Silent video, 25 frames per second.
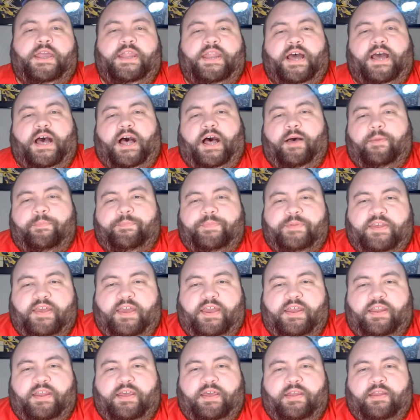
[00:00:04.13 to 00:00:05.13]
an
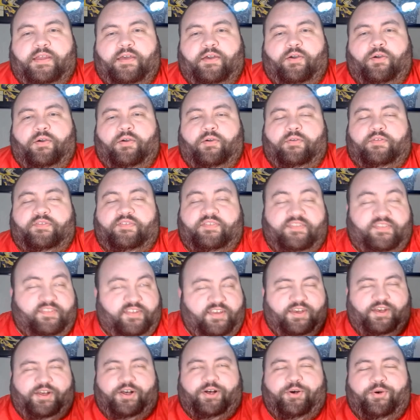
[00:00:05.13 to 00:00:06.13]
updated,
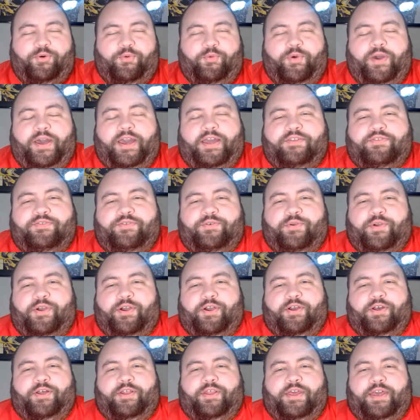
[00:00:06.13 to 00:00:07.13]
still way too
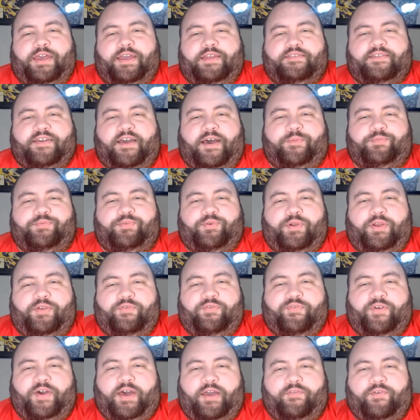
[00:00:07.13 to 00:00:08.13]
early top
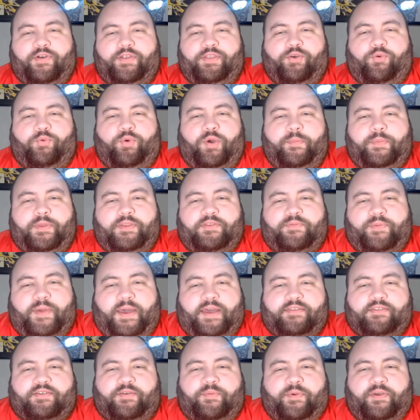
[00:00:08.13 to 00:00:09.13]
25 on the women's
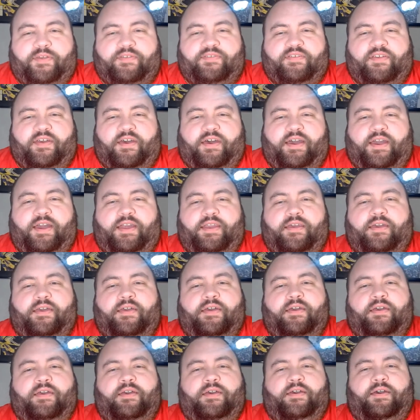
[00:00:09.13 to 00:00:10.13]
basketball side.
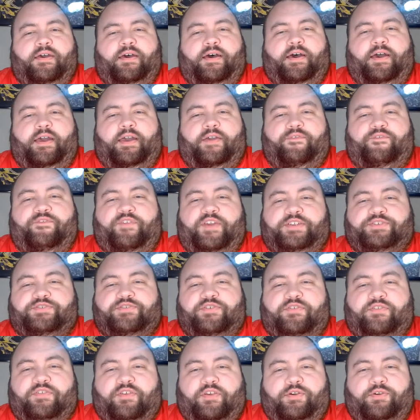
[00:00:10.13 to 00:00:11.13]
Uh,
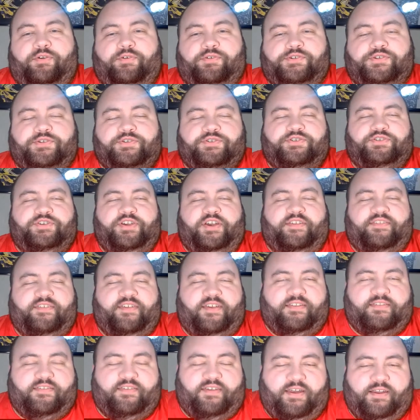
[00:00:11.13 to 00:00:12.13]
features the Hoosiers
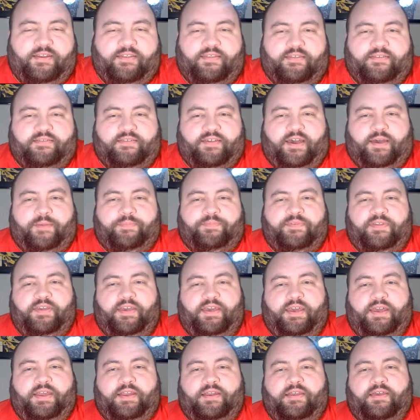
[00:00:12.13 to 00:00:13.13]
just outside of the top
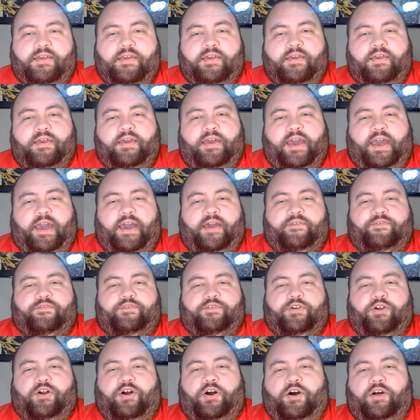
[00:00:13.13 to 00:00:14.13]
10
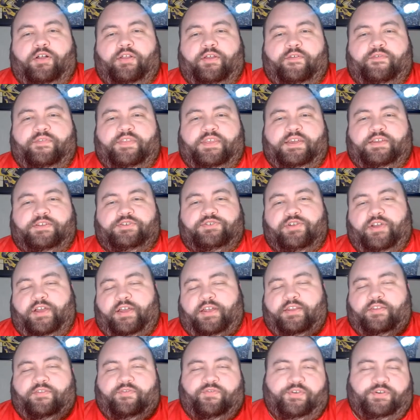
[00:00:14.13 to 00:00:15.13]
after all of the
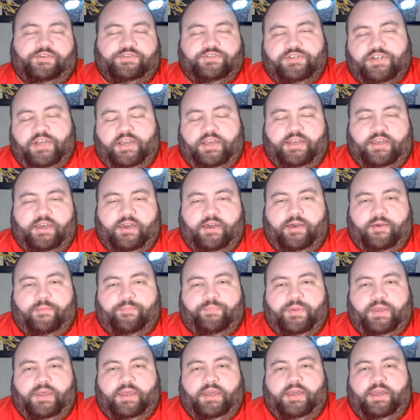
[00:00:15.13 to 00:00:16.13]
transfer
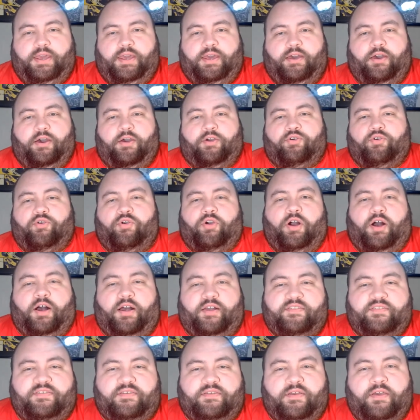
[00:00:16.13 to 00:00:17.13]
shakeup eh,
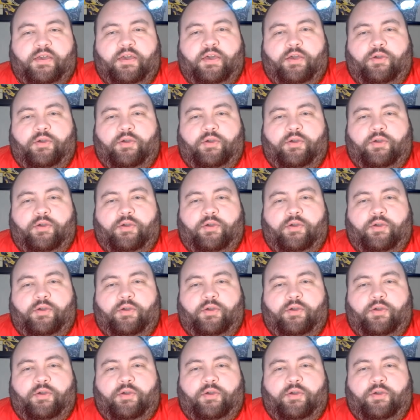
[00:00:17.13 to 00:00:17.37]
across